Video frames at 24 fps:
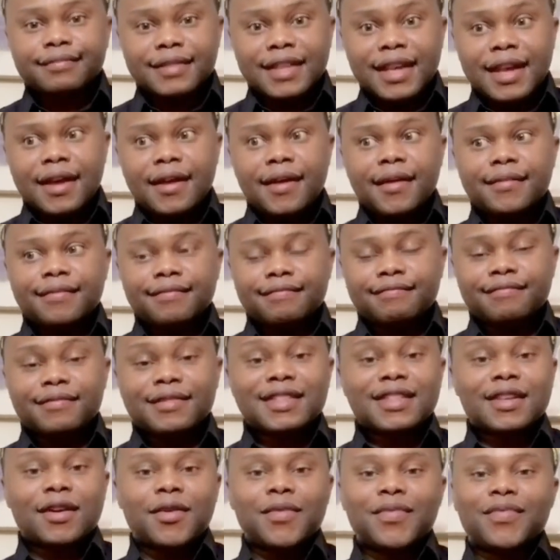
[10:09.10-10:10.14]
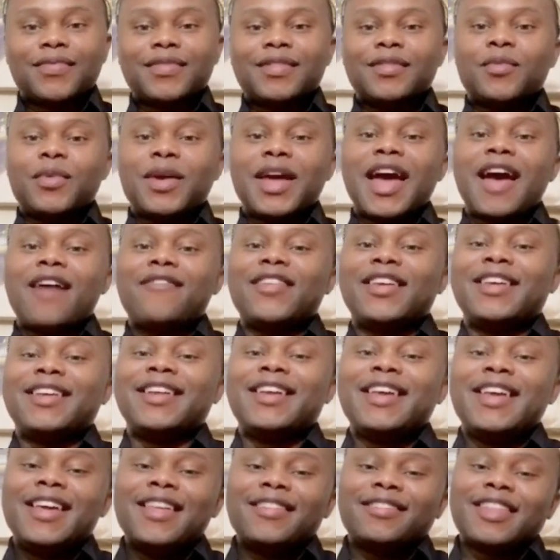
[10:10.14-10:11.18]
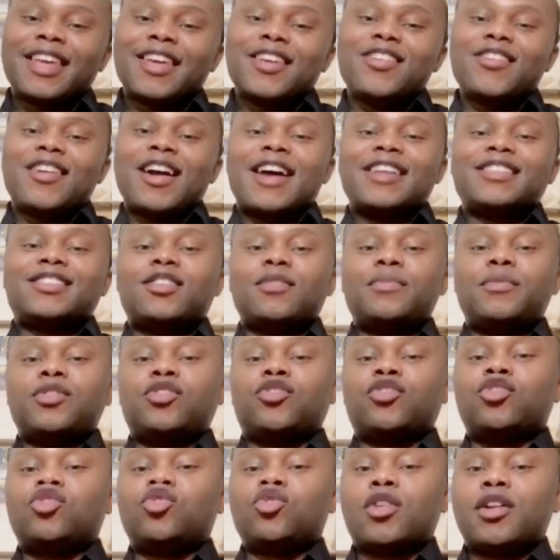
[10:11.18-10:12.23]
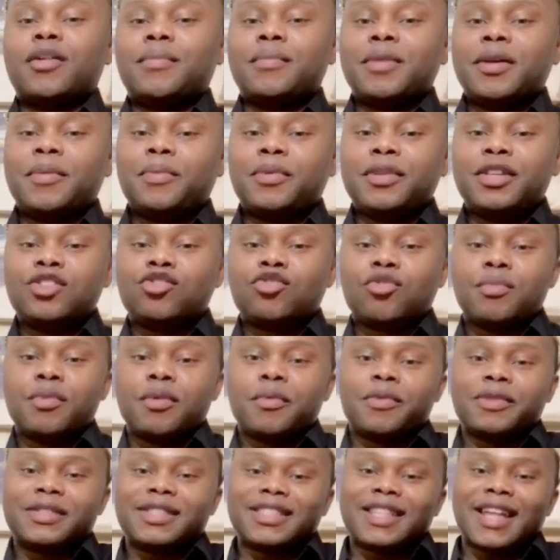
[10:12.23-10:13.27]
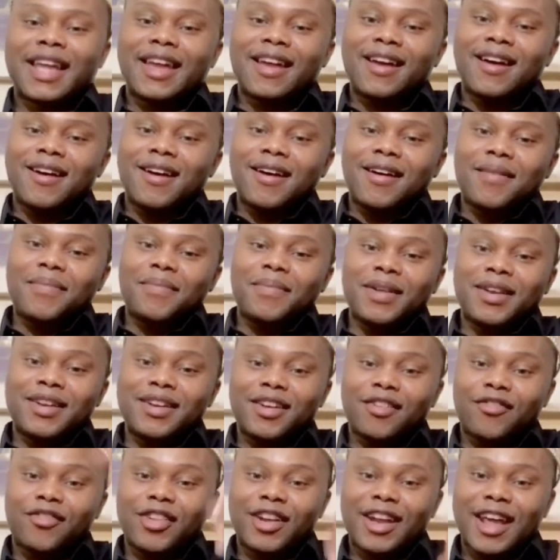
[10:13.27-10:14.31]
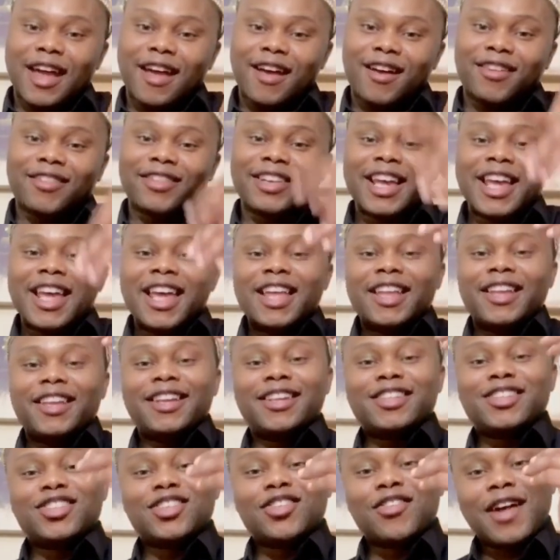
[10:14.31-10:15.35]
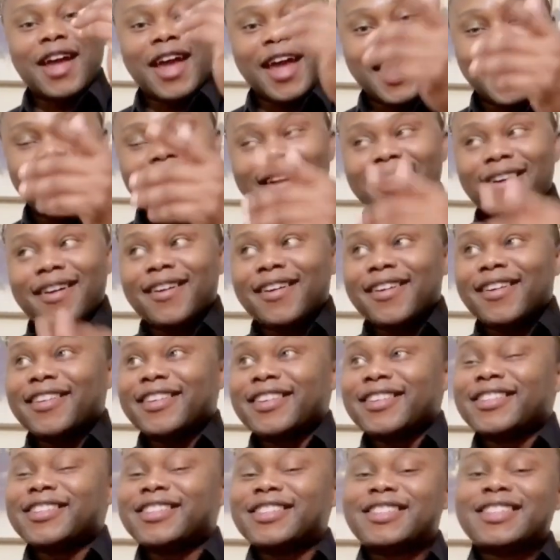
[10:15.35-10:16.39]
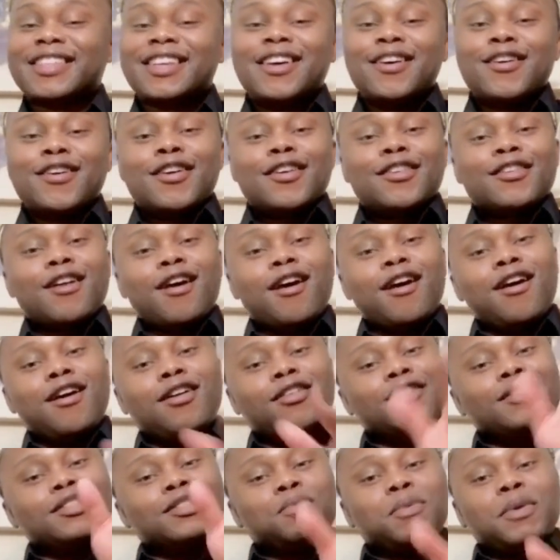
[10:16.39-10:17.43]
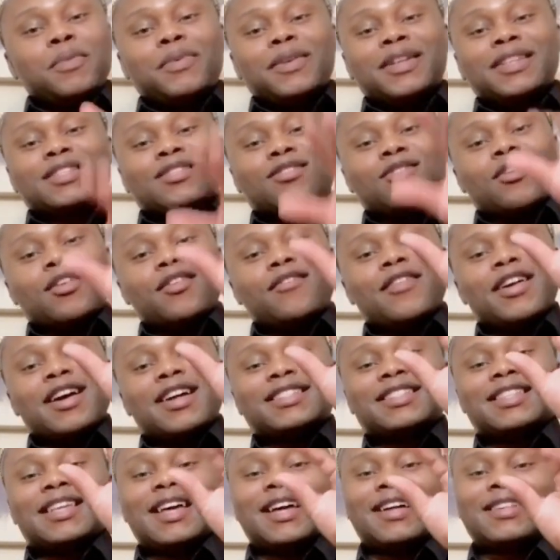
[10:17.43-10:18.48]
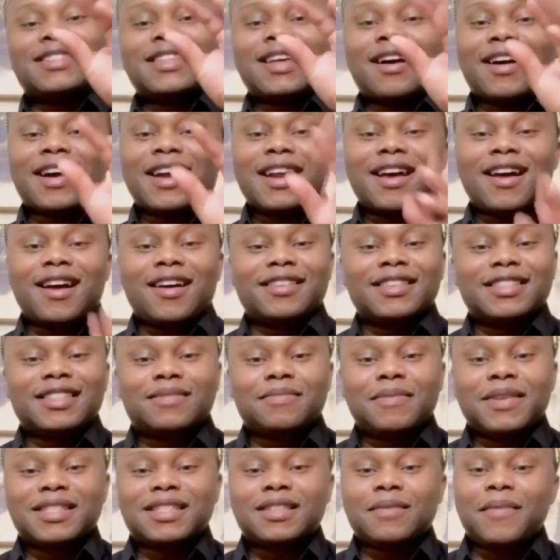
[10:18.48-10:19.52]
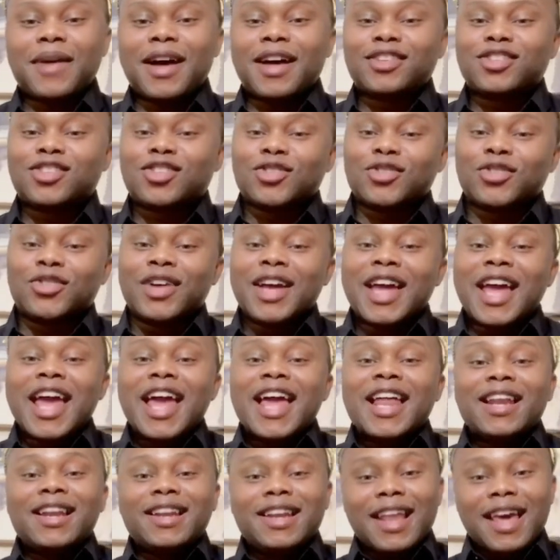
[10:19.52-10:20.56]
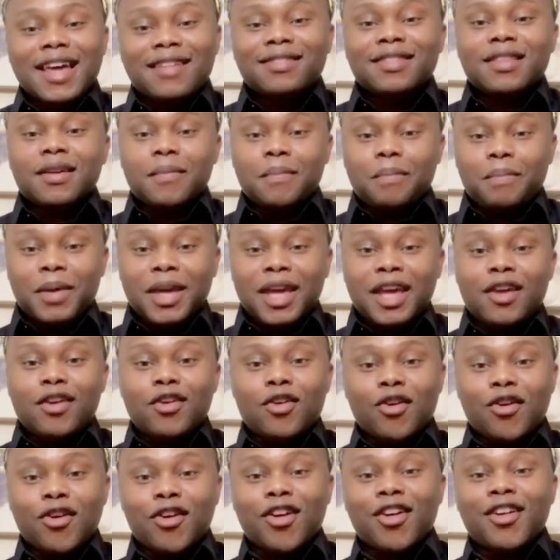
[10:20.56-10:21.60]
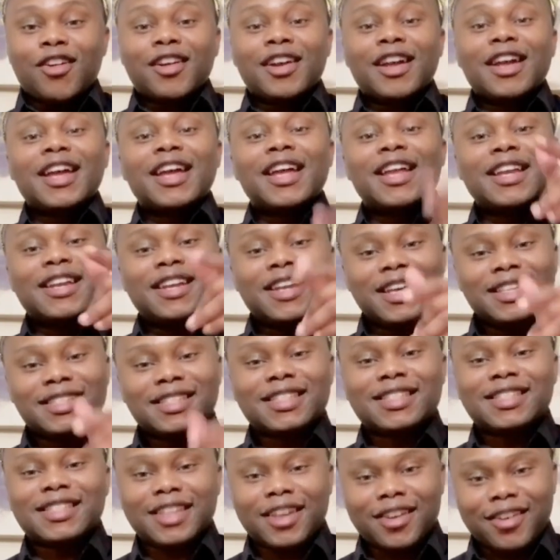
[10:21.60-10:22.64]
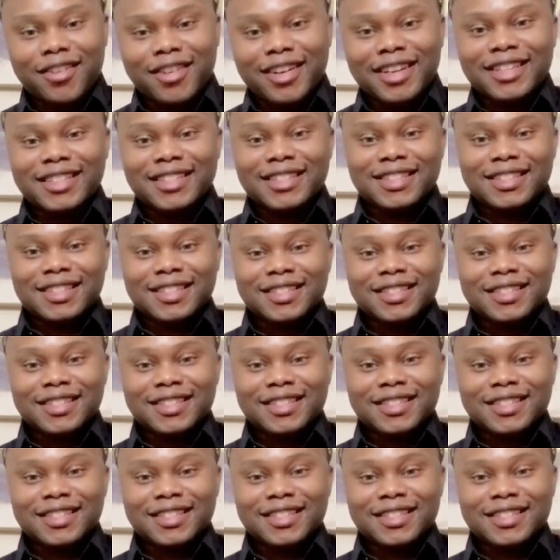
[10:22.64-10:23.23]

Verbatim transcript: Yeah, so we have it. Thank you guys so much for joining me. Please remember, stay up, never down. Let your haters, all those people that's going around town talking all this mess about you, let them be your necessaries,